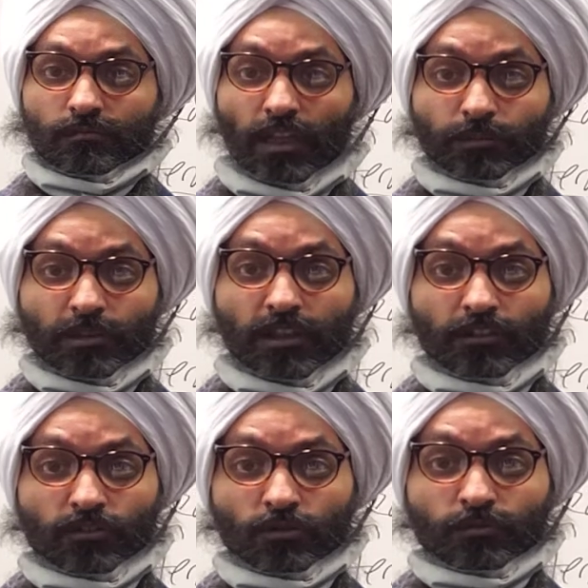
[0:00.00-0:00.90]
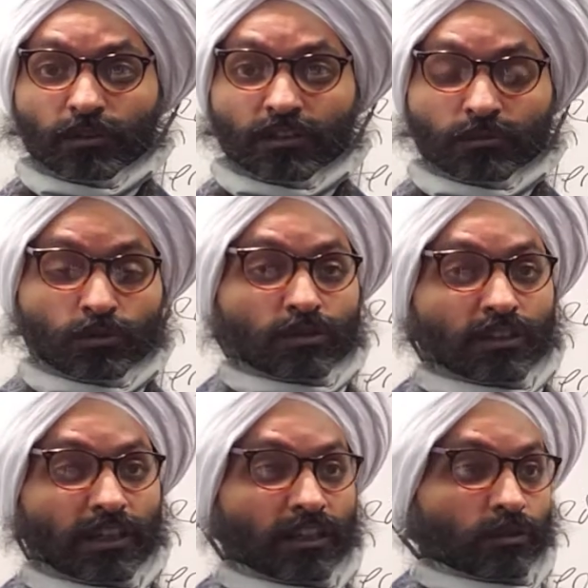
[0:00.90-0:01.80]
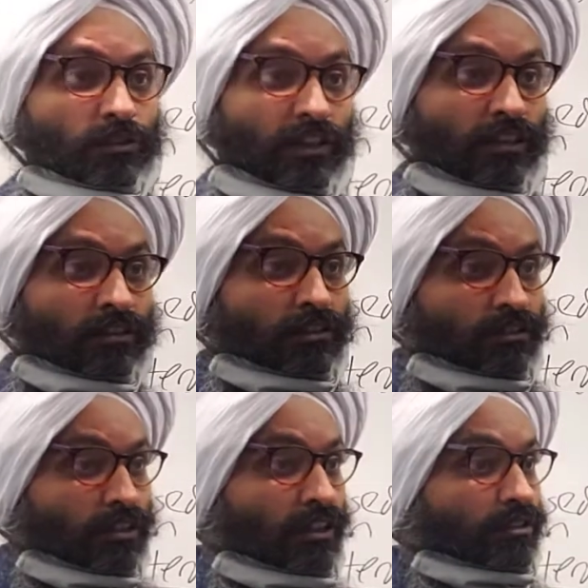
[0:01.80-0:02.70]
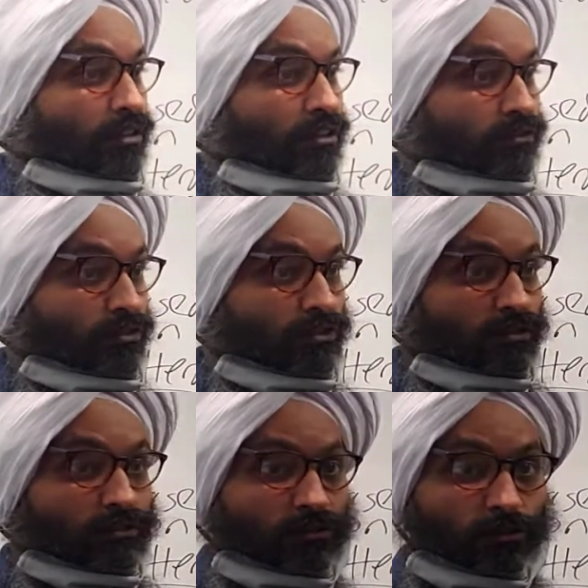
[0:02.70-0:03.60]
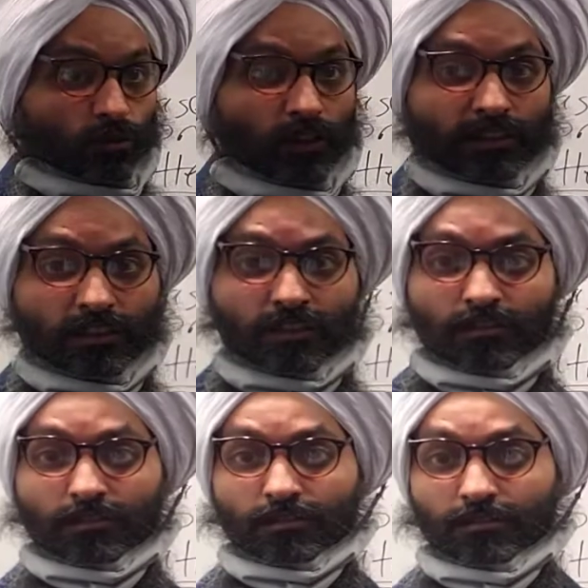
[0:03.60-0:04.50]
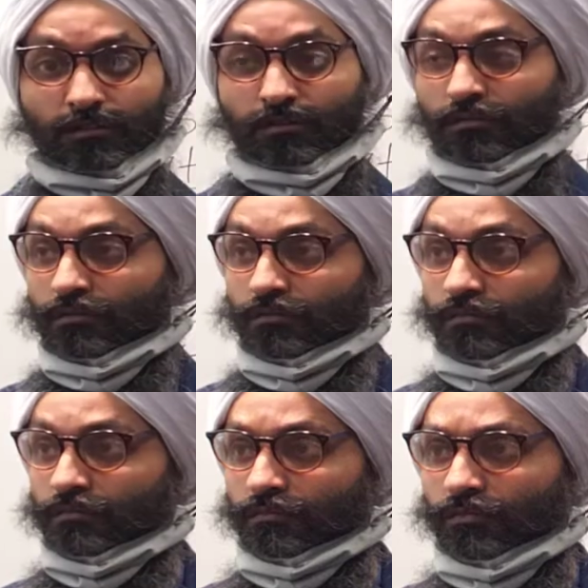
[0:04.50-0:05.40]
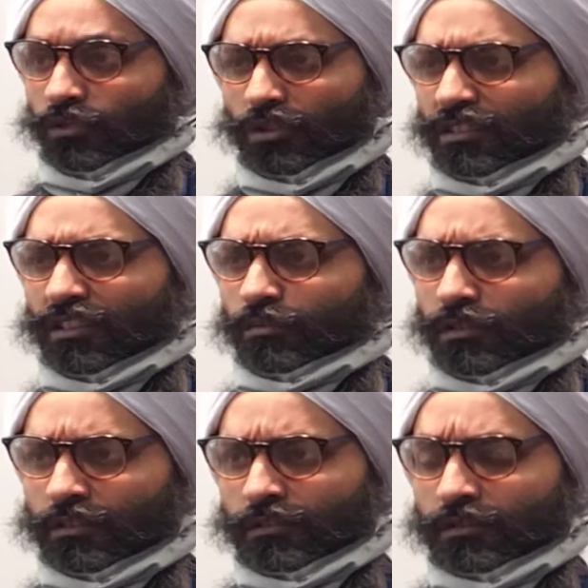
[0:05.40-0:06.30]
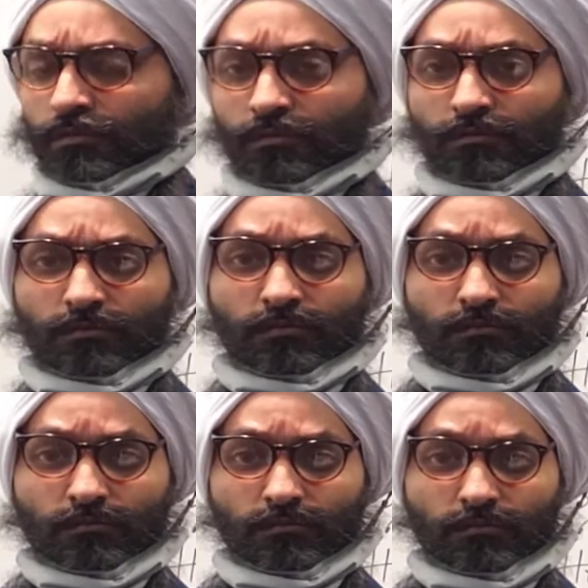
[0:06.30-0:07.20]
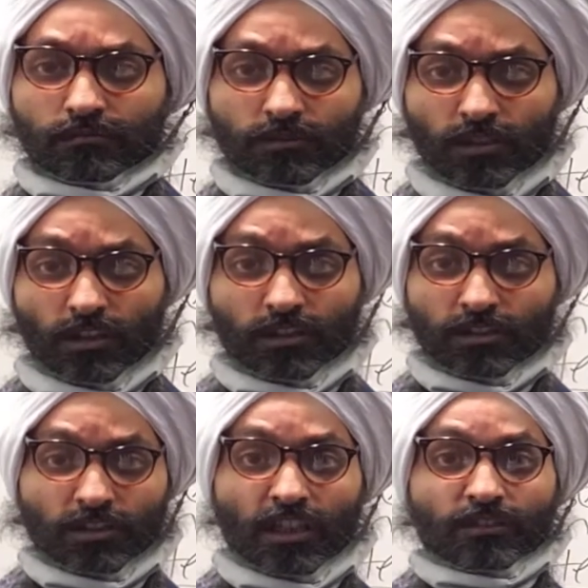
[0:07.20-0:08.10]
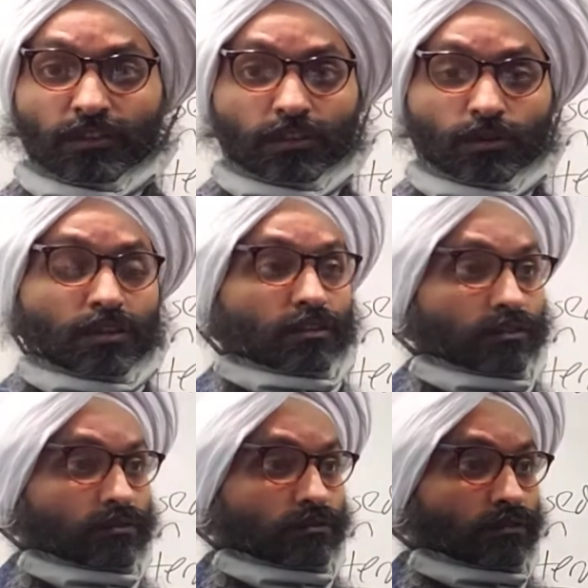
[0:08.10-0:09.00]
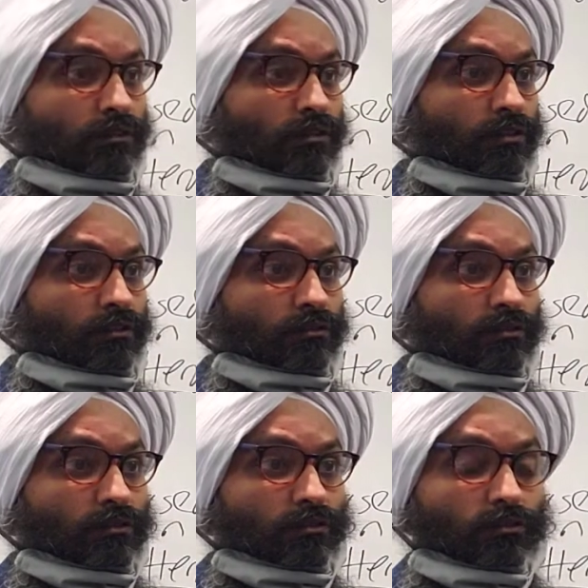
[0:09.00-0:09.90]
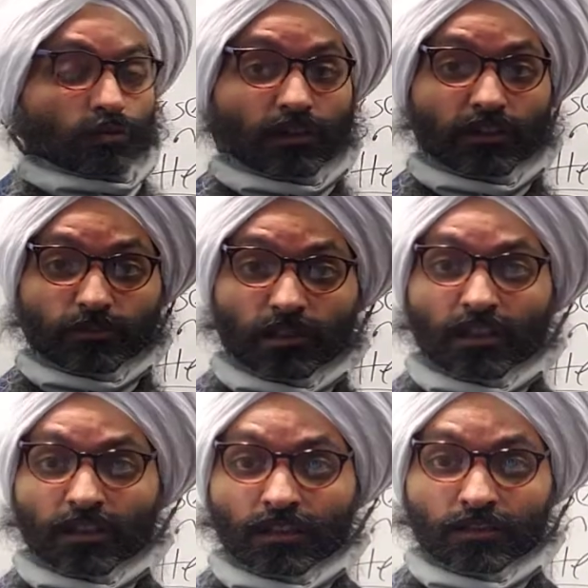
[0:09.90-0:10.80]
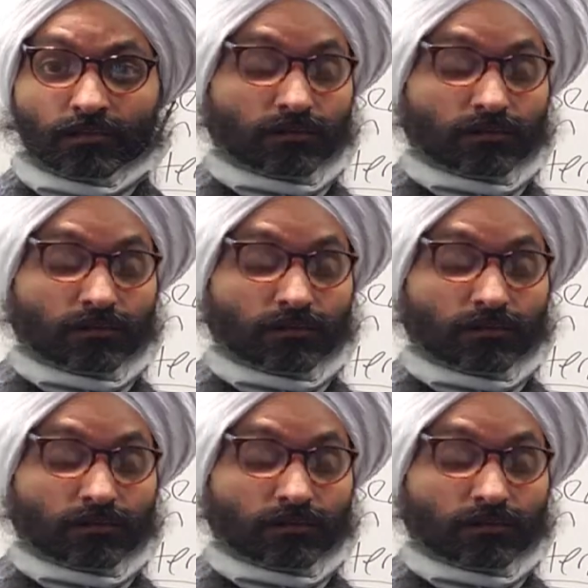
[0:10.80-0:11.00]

That's because you've been communicating with a hidden agenda for 20 years. Of course they don't believe you. It's not going to change very quickly. Whereas me,